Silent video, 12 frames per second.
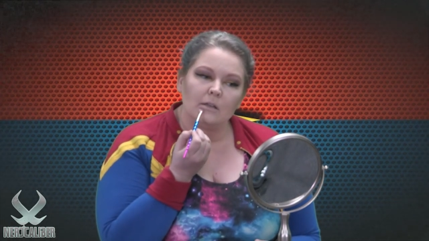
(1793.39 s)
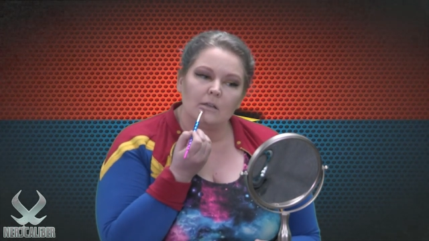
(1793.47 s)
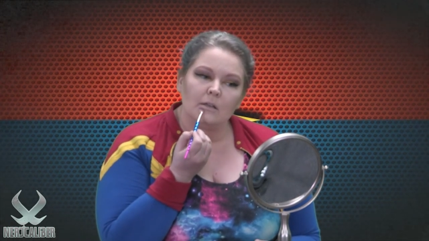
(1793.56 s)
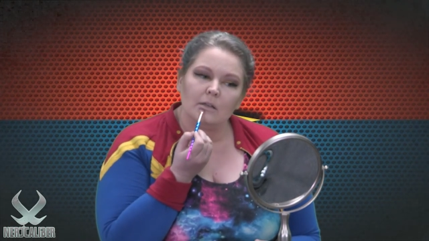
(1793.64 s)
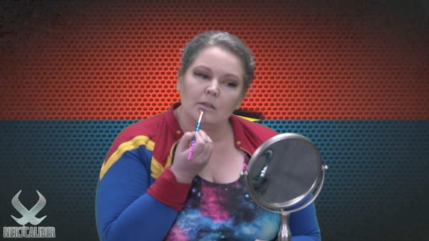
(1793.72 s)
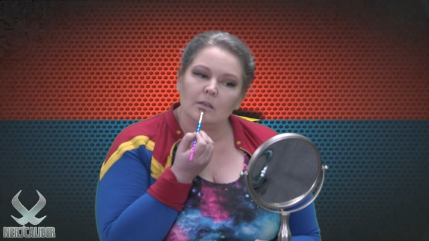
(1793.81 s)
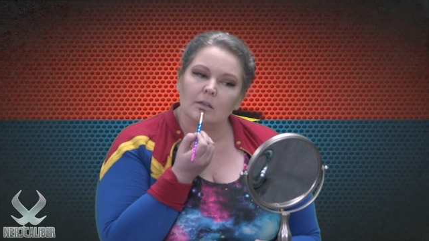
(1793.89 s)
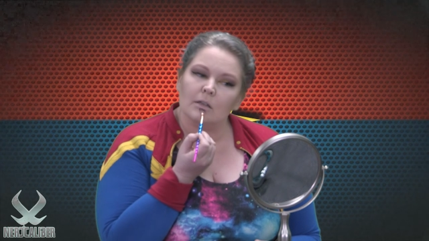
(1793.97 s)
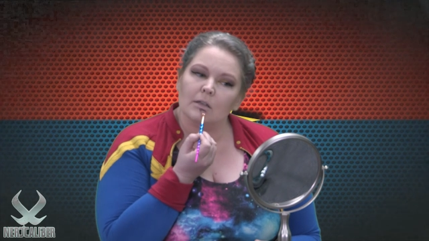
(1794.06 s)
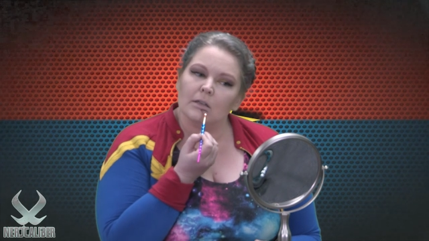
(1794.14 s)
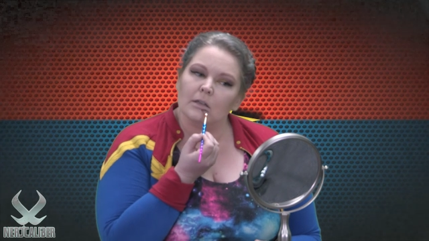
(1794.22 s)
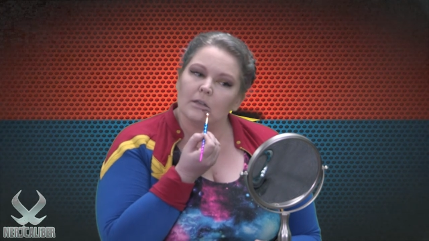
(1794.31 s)

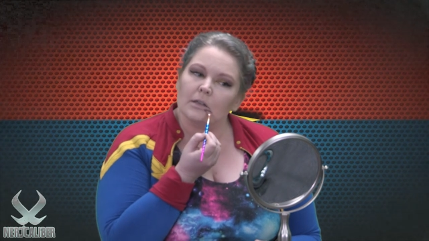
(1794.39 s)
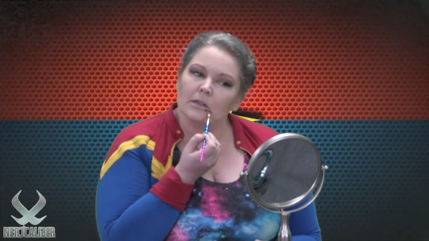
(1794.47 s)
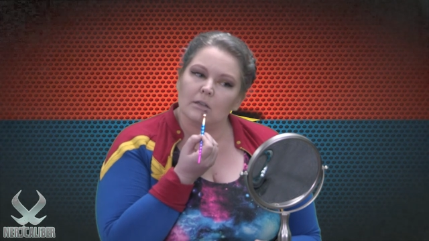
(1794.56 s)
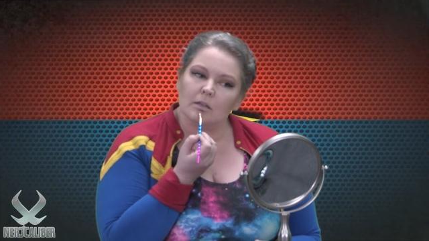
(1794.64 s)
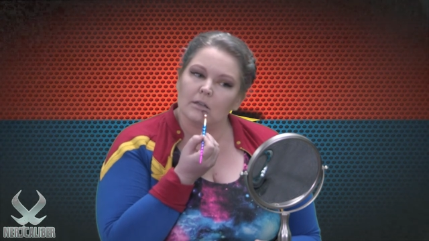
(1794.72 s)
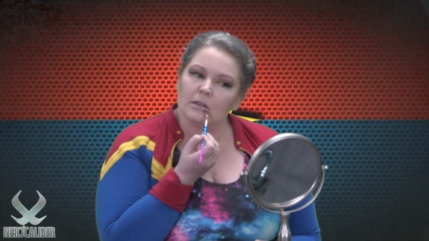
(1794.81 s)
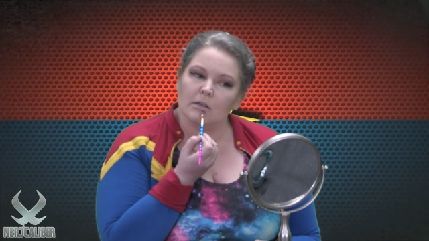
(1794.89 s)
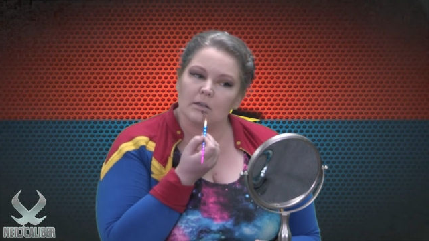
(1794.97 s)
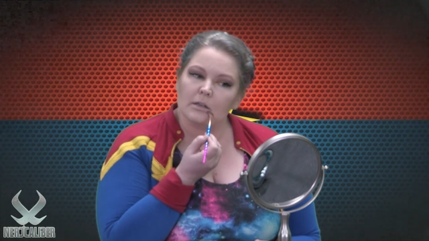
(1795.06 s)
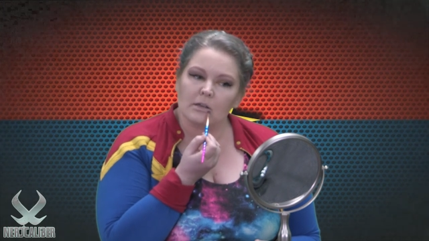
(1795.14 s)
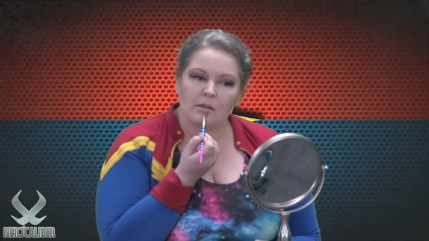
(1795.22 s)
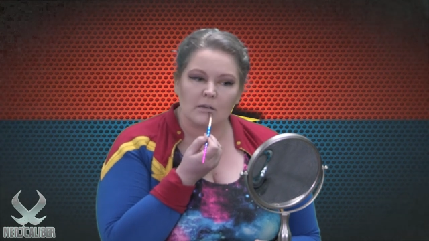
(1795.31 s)

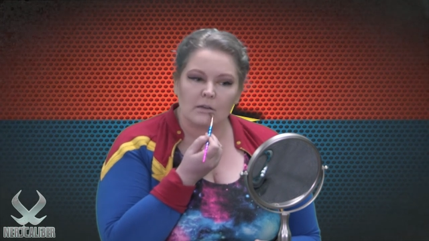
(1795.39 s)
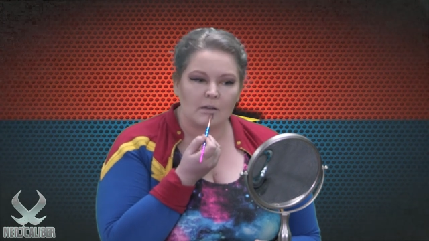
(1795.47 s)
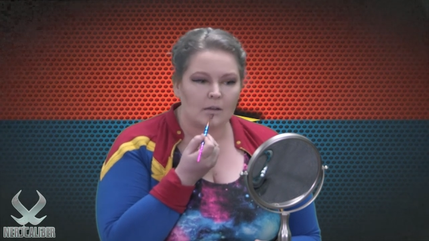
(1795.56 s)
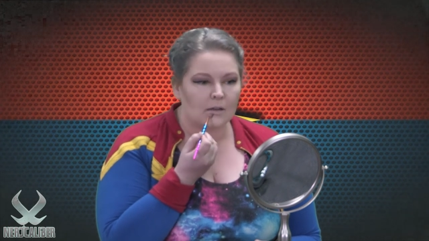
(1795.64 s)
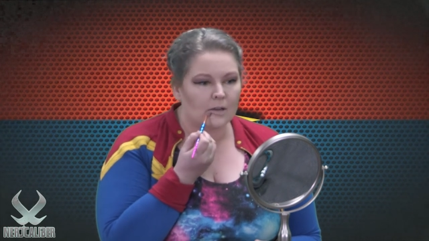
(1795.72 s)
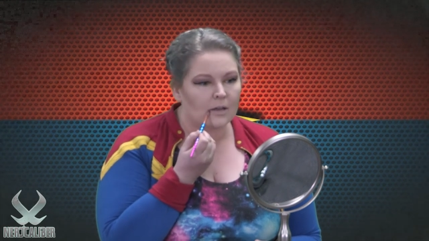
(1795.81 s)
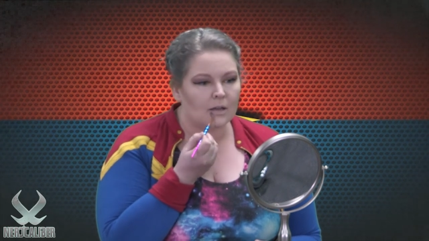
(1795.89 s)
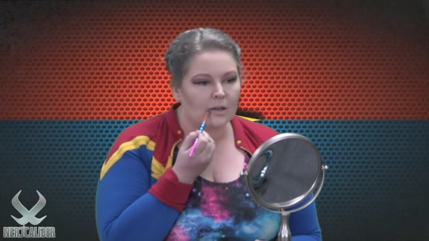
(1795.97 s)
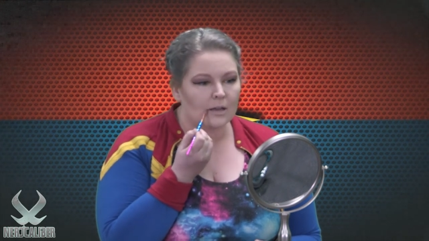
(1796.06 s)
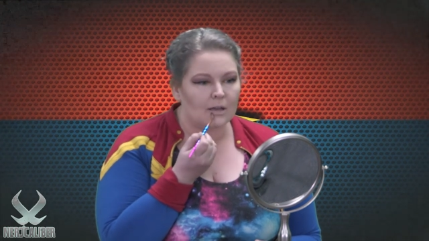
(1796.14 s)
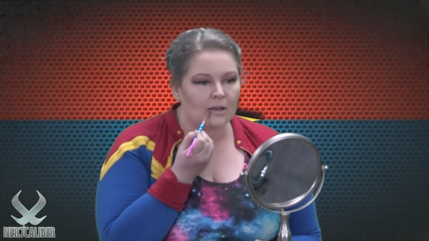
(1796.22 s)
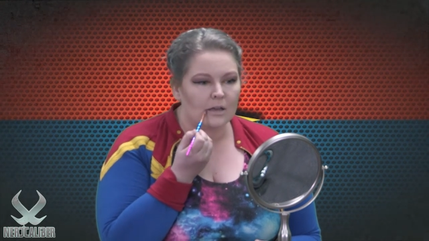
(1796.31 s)

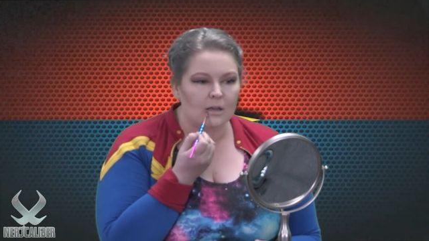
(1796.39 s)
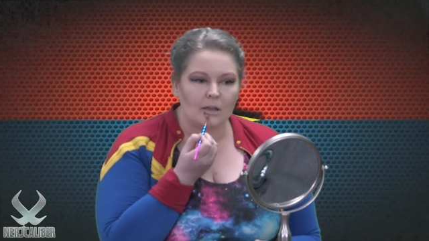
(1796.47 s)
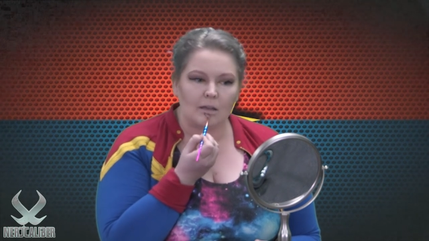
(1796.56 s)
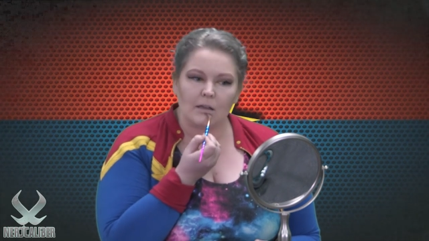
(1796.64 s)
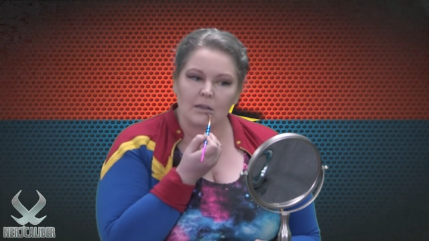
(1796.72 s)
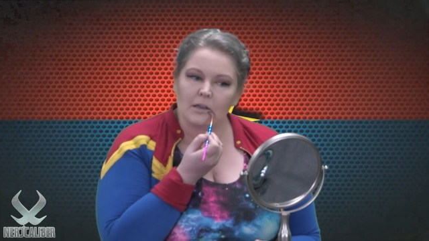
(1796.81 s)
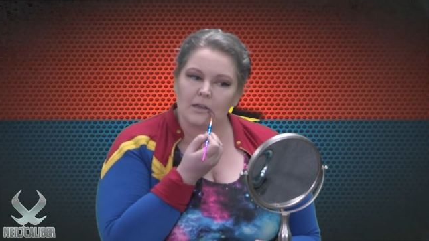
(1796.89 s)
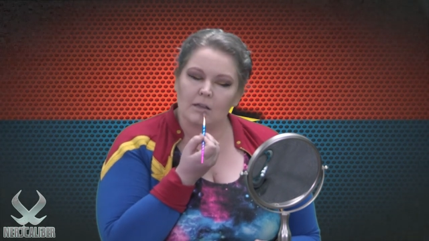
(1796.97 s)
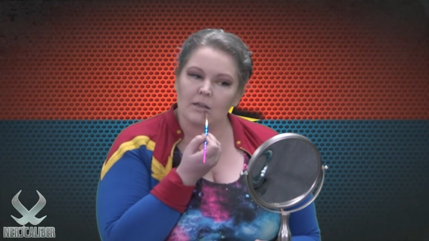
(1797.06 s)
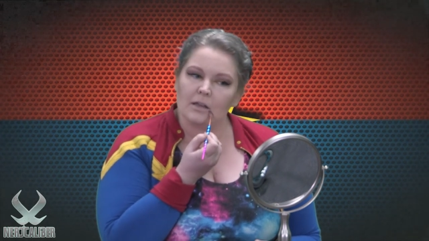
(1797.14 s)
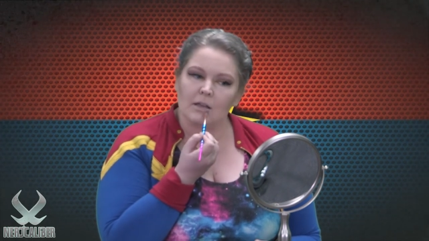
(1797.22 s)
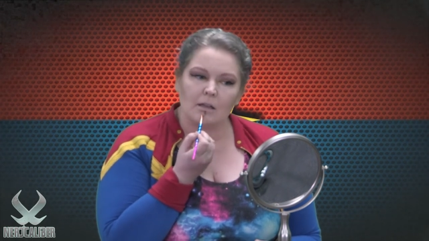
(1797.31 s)

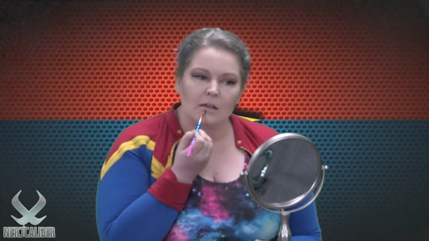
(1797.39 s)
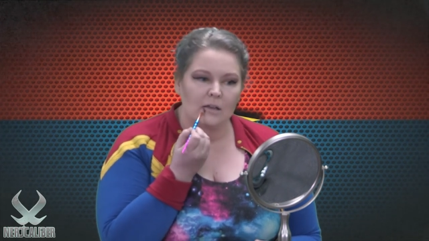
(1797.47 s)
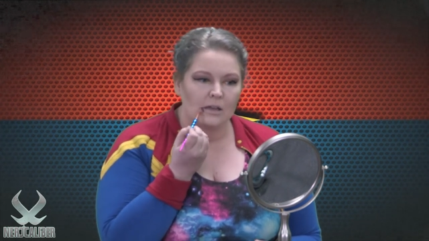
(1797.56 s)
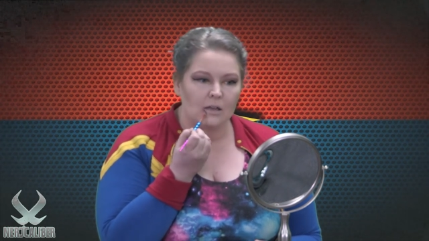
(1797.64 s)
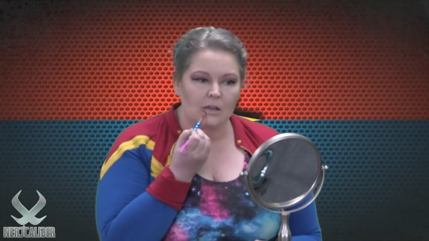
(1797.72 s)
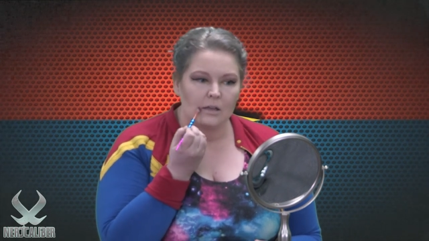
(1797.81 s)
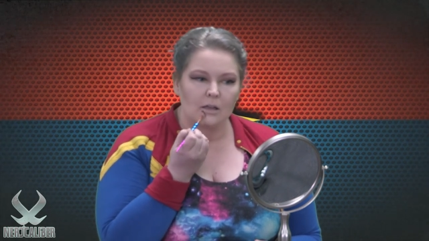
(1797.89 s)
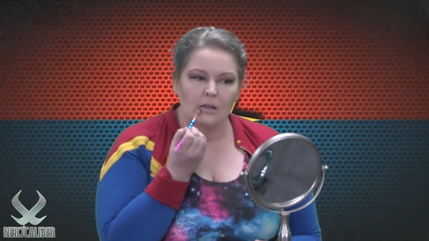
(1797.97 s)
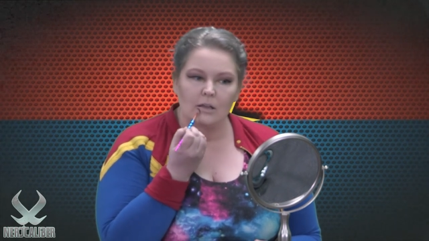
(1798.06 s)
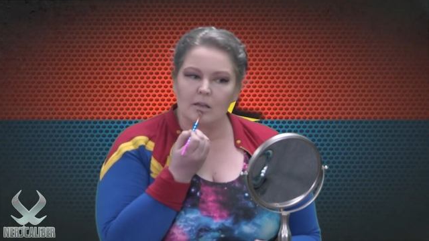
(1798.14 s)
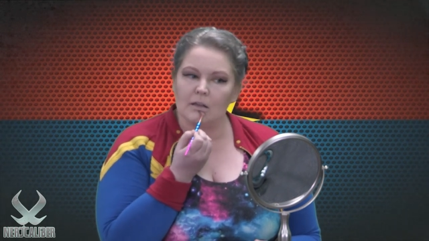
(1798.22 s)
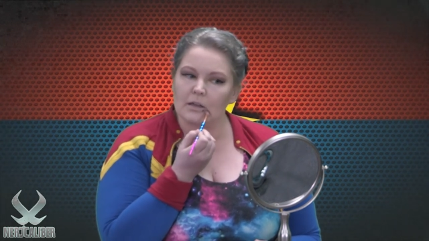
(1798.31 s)

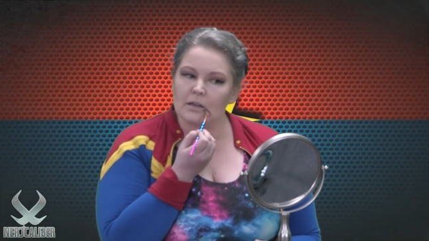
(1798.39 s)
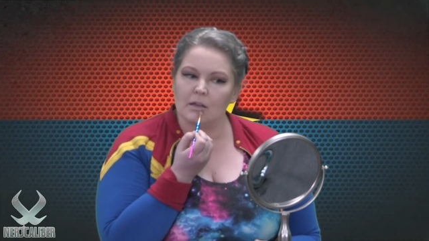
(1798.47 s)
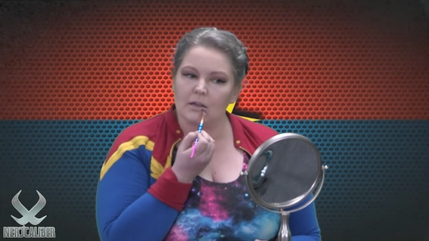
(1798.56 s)
Nobody speaks.